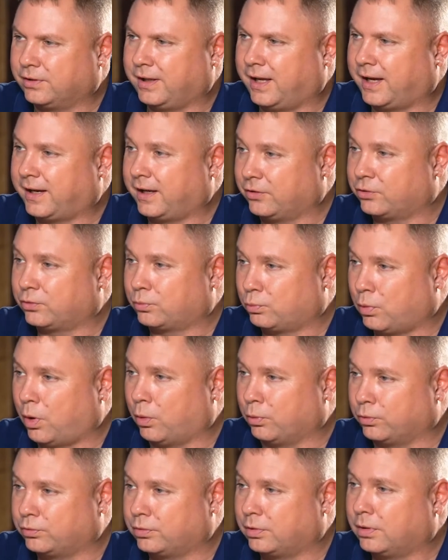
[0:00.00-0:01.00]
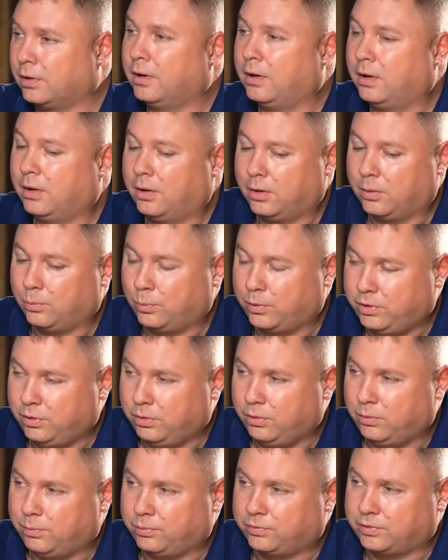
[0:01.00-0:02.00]
I guess, roast? When
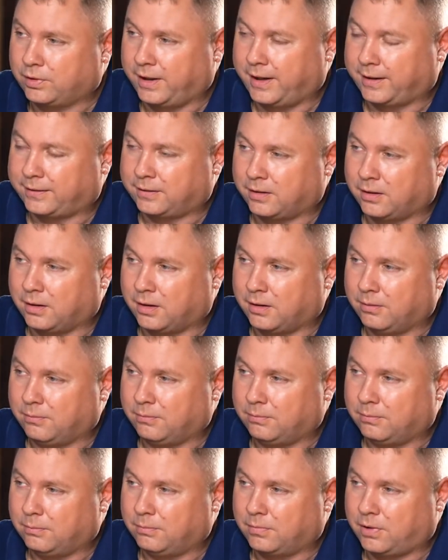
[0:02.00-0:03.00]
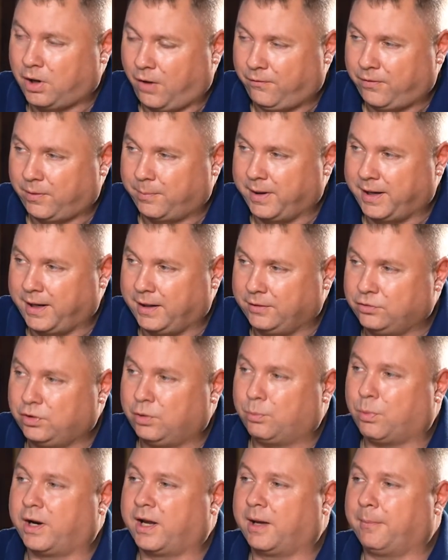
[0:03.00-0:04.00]
you select the coffee beans,
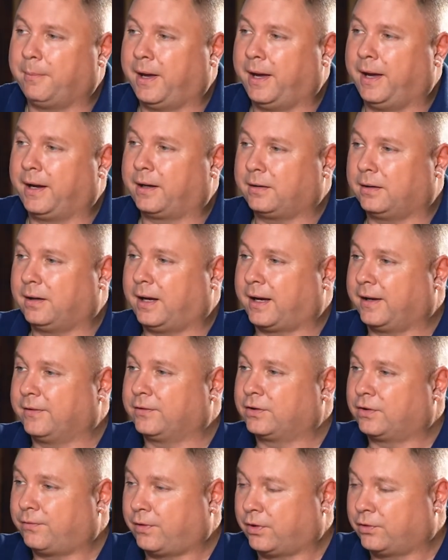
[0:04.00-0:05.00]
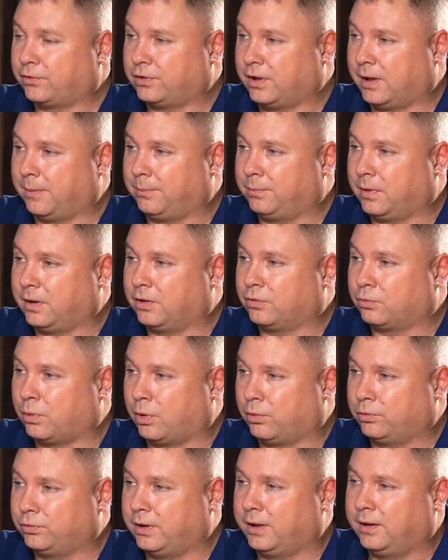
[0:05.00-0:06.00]
you bring it back. I guess the first step is
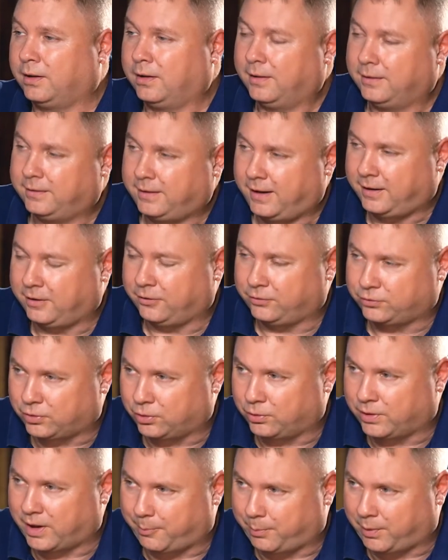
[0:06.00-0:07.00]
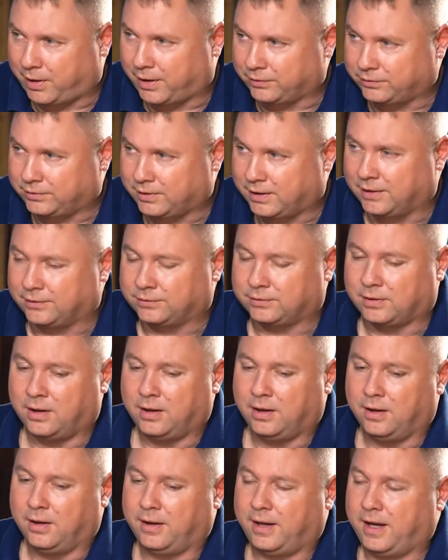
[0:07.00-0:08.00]
roasting. Take us through that process.
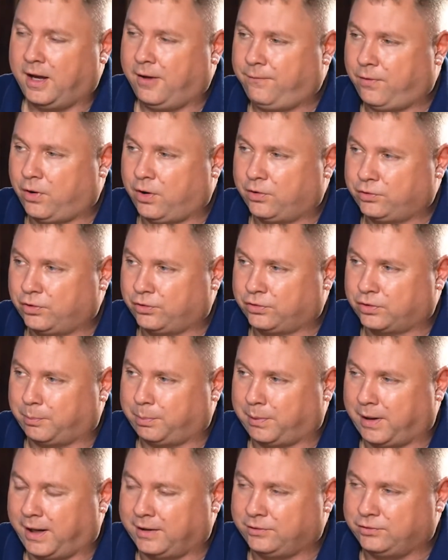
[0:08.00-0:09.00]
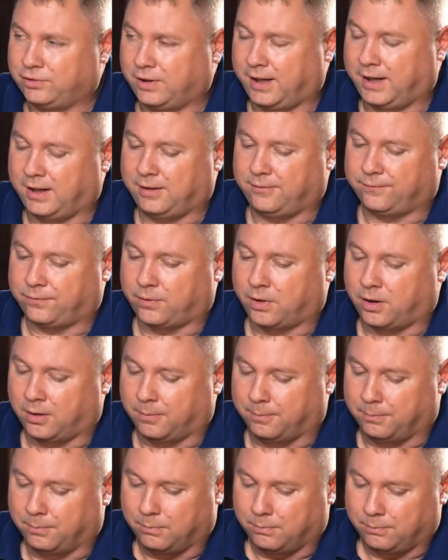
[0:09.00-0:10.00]
How far is your supply chain
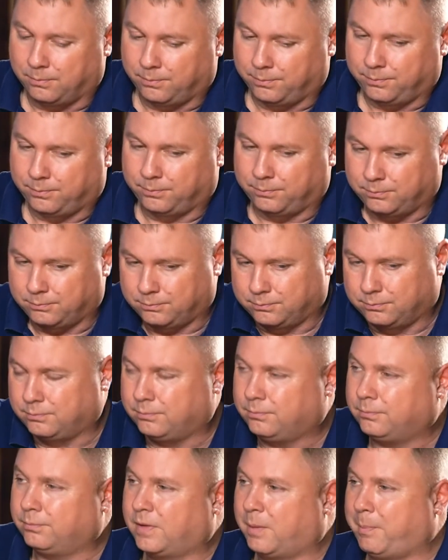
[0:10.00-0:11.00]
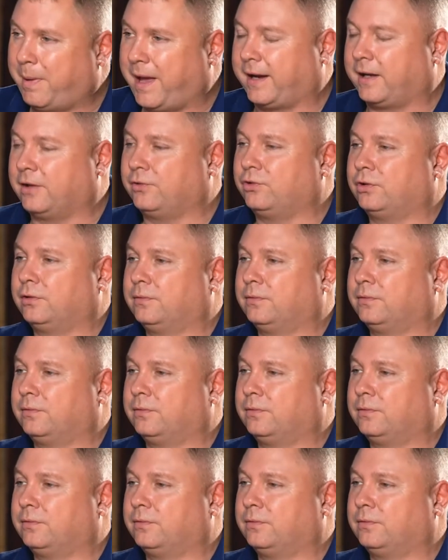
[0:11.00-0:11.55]
from the package?